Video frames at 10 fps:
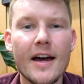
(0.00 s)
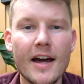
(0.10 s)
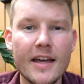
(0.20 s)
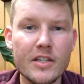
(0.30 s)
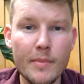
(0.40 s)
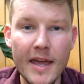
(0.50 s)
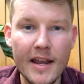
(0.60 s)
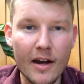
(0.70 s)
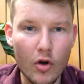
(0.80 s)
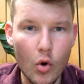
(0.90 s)
is made
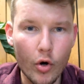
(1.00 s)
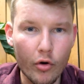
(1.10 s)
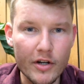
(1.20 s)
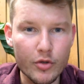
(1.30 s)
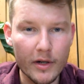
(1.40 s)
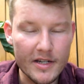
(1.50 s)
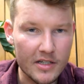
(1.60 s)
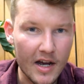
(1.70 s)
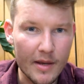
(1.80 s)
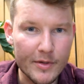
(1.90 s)
out of 1/4 inch, or at least
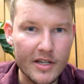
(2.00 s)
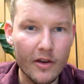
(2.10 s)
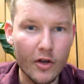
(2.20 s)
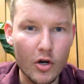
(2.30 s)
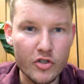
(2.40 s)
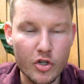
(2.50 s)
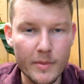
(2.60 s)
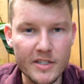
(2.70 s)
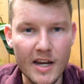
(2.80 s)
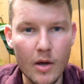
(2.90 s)
90% of the costume
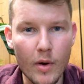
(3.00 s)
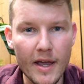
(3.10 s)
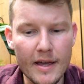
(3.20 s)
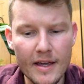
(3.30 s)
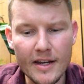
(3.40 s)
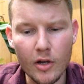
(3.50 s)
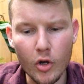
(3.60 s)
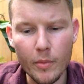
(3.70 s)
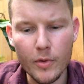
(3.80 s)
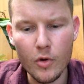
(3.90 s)
is anyway. Now a lot
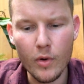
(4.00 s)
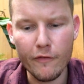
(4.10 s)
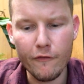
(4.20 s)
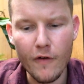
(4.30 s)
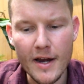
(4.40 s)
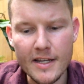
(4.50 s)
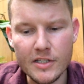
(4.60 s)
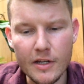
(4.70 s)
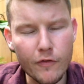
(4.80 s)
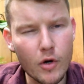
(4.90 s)
of you are finding it
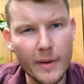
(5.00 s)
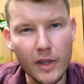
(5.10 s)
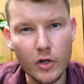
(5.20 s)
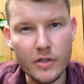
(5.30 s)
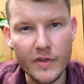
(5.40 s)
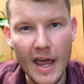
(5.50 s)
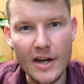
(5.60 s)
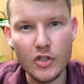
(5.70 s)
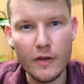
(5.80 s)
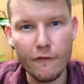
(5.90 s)
difficult by the looks of it to
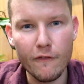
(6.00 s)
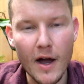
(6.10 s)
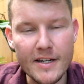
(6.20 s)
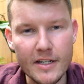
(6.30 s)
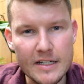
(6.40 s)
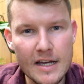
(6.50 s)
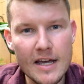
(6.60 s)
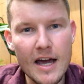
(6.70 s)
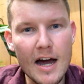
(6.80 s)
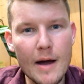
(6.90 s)
actually find it.
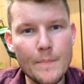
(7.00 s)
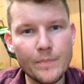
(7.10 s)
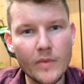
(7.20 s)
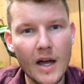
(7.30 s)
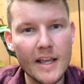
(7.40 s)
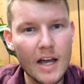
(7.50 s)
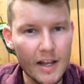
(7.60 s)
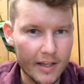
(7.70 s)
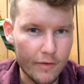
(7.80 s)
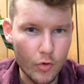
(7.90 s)
I
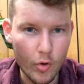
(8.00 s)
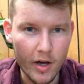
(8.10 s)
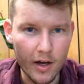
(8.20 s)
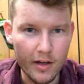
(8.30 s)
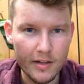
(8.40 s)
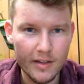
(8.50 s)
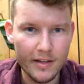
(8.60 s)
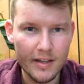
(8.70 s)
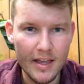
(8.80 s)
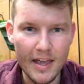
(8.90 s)
can't give you a
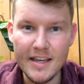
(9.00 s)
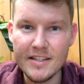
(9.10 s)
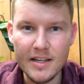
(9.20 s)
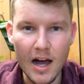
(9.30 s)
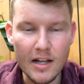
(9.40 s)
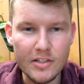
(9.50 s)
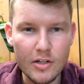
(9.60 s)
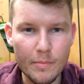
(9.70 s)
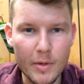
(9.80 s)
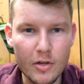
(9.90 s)
easy
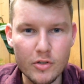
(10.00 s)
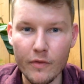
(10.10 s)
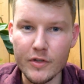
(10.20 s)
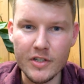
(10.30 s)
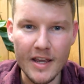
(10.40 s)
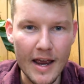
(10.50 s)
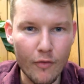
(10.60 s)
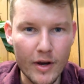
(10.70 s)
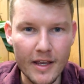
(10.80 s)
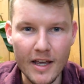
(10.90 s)
answer, because obviously
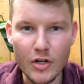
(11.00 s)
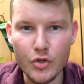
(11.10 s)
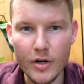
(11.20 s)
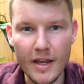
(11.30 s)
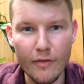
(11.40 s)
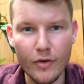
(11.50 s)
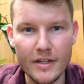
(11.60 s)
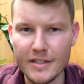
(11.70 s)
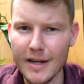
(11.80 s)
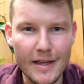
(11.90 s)
every country, every
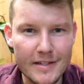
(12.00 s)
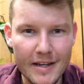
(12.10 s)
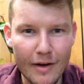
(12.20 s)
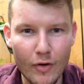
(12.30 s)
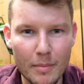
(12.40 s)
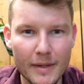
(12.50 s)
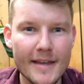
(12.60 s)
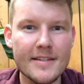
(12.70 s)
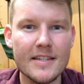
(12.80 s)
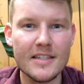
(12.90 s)
state, every
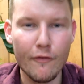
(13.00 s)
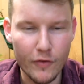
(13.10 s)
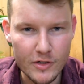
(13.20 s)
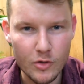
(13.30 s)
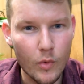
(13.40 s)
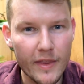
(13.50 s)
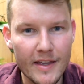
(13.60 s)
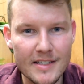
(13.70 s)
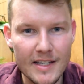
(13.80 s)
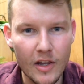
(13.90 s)
place is different to where they
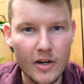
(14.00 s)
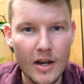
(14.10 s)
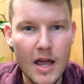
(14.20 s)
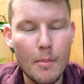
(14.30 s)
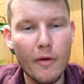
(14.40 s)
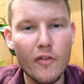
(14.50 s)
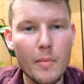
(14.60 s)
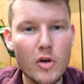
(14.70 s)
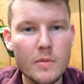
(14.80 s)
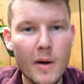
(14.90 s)
sell it. But for the
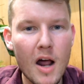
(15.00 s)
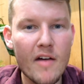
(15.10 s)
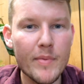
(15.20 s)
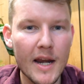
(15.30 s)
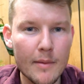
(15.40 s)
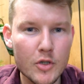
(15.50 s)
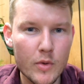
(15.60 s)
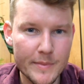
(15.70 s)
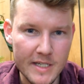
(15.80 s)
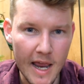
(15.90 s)
most part, I've been able to
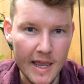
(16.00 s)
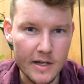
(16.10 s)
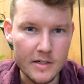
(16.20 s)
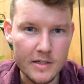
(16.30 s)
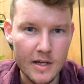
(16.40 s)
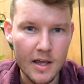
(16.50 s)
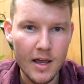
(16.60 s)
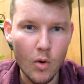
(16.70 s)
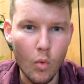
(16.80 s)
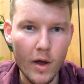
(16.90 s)
obtain it
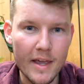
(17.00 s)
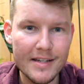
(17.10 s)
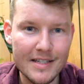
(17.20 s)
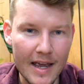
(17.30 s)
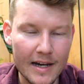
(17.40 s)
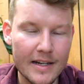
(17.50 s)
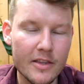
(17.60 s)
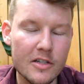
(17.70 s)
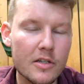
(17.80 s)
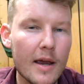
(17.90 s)
exactly in
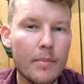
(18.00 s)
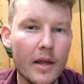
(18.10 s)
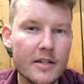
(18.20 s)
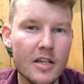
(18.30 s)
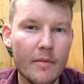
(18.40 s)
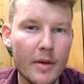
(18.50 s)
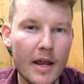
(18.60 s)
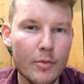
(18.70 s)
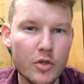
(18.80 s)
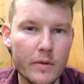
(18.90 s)
the same place that I've been
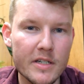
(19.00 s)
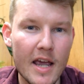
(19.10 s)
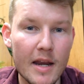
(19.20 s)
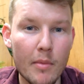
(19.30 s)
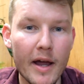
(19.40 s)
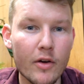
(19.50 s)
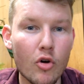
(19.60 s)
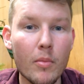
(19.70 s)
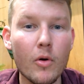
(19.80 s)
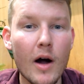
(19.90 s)
able to attain my
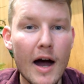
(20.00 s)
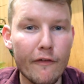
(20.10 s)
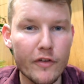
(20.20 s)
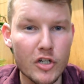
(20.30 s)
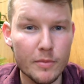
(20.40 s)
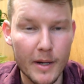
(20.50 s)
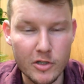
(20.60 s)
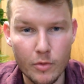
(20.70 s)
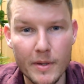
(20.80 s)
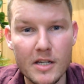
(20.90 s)
normal half-inch
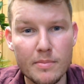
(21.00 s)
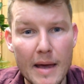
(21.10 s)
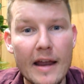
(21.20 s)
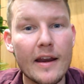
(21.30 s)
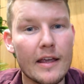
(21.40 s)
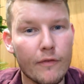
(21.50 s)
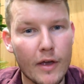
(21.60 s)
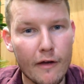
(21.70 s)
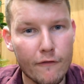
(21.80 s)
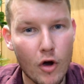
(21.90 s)
puzzle piece mat
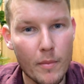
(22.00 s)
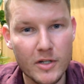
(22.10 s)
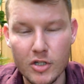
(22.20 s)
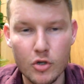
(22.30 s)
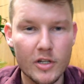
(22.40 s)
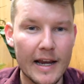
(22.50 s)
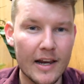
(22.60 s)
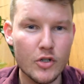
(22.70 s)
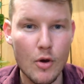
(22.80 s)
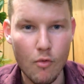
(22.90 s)
EVA foam. It's usually
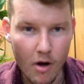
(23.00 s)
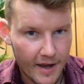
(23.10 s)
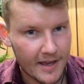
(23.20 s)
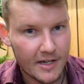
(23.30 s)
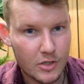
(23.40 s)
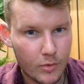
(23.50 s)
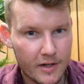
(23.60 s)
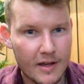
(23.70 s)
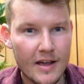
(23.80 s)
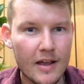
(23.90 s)
literally right next to it.
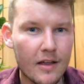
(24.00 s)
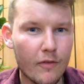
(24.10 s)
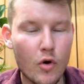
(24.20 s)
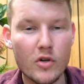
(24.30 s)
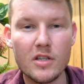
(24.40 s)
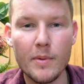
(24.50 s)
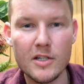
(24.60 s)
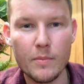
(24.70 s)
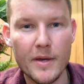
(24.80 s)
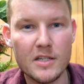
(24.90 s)
Of course, the
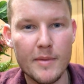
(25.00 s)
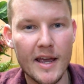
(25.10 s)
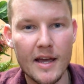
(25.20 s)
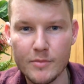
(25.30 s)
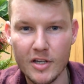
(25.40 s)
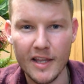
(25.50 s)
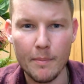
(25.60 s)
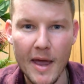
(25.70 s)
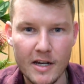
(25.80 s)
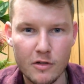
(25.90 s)
puzzle piece mat comes in like
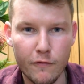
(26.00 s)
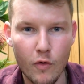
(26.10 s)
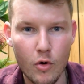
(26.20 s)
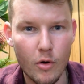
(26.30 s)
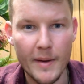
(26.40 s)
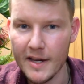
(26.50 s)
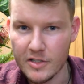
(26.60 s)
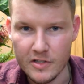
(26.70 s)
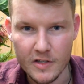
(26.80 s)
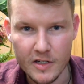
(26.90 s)
packs of 4 or packs of
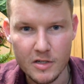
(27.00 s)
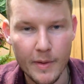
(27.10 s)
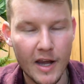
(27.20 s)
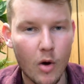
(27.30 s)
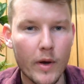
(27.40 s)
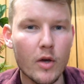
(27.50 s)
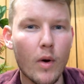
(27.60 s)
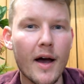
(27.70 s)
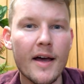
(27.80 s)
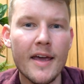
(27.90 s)
6, depending on where you
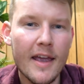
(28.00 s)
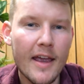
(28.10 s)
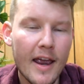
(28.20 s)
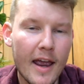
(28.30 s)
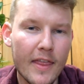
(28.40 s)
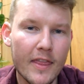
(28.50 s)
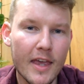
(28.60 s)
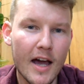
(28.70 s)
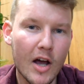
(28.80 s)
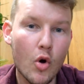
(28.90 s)
are. And the
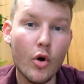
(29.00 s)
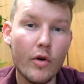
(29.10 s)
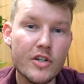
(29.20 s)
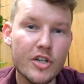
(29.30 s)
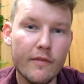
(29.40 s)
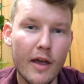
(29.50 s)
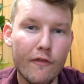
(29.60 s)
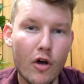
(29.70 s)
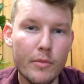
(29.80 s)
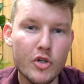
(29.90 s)
1/4-inch EVA
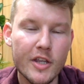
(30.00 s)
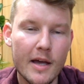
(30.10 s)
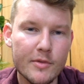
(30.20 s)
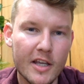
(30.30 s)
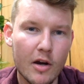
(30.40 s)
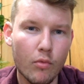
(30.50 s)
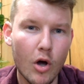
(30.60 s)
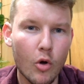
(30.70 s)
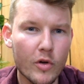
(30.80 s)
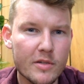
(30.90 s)
foam usually comes like a
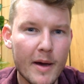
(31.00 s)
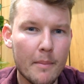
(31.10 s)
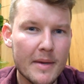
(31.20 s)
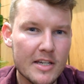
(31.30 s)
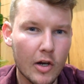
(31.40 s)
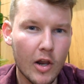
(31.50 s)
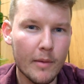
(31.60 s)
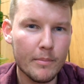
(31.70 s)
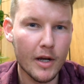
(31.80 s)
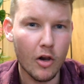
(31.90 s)
roll. It's about a meter
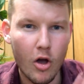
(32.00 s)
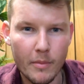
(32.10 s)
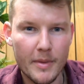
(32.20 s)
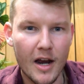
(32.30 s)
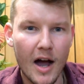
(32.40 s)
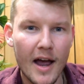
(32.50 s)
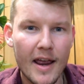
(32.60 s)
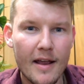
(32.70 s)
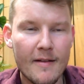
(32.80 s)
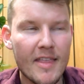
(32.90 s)
long, meter high,
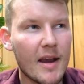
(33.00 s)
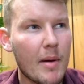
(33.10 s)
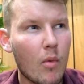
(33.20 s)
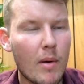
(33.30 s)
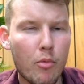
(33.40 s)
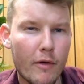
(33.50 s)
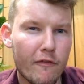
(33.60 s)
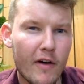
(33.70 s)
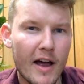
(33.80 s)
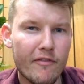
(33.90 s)
and about
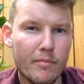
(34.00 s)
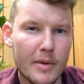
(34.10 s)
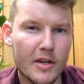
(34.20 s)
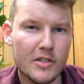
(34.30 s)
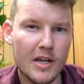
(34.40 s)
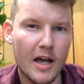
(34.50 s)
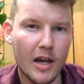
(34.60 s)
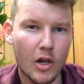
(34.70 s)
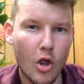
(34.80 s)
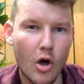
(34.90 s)
1.5 meters
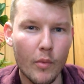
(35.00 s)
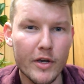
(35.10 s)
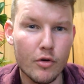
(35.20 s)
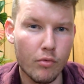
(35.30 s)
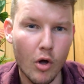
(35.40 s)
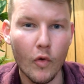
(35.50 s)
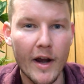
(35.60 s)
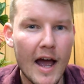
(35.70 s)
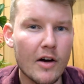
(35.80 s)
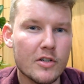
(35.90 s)
long when you roll it
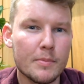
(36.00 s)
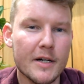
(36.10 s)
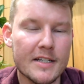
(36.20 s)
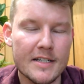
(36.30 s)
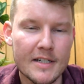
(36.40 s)
out. But